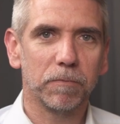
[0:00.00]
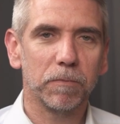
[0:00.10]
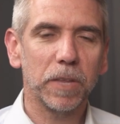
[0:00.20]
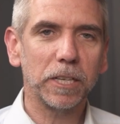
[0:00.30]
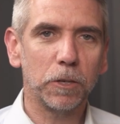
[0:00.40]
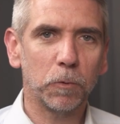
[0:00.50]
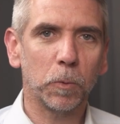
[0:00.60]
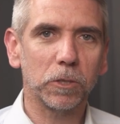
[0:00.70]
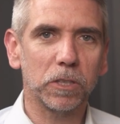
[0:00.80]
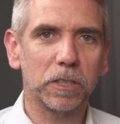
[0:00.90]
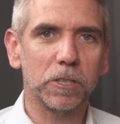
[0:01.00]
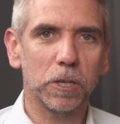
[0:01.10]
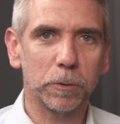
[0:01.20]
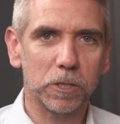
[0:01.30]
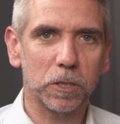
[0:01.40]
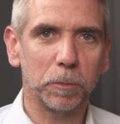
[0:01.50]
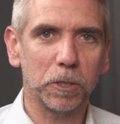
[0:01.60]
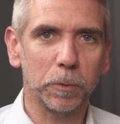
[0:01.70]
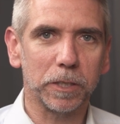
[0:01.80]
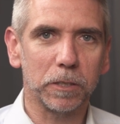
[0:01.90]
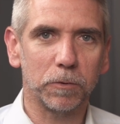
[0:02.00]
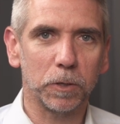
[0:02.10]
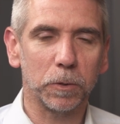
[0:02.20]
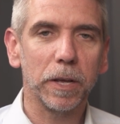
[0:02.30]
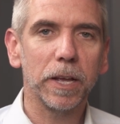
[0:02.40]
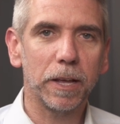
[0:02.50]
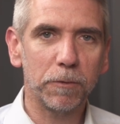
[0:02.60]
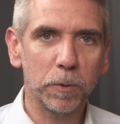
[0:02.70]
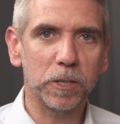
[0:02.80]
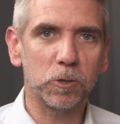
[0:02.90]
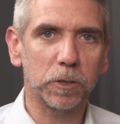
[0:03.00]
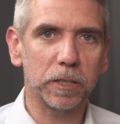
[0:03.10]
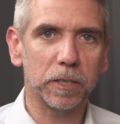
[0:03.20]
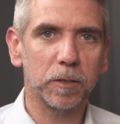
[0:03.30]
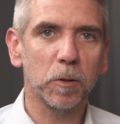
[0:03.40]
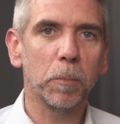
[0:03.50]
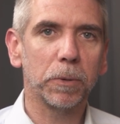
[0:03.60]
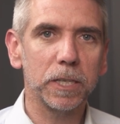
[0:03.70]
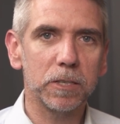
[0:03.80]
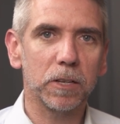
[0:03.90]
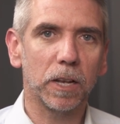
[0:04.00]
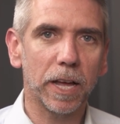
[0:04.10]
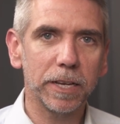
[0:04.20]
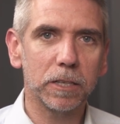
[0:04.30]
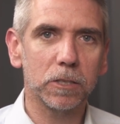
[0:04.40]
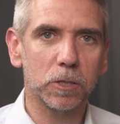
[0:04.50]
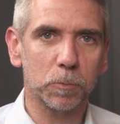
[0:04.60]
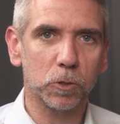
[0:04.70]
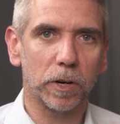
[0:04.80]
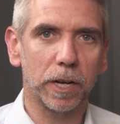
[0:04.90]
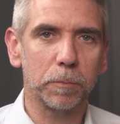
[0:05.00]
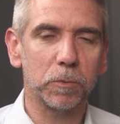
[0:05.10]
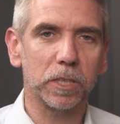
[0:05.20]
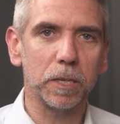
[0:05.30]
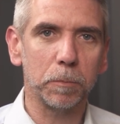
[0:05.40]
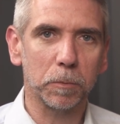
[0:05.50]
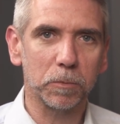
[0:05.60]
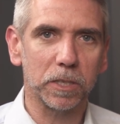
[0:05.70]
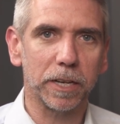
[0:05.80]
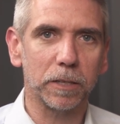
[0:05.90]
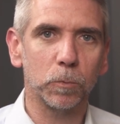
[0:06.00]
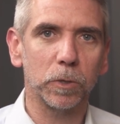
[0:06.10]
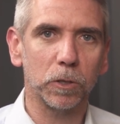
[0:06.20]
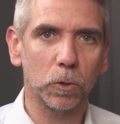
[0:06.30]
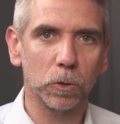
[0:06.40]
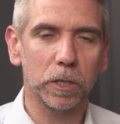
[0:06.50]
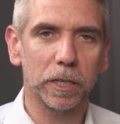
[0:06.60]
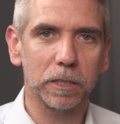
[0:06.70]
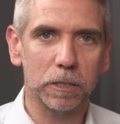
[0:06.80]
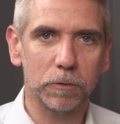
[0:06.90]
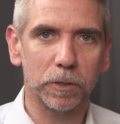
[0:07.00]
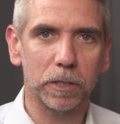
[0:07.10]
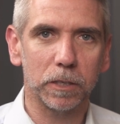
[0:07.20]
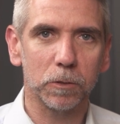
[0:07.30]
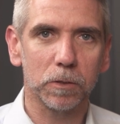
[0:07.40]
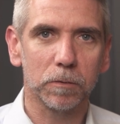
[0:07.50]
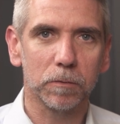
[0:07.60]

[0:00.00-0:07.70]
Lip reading: Thank you for watching this OSW interview. If you enjoyed it, please like and subscribe to keep up to date with all the latest videos.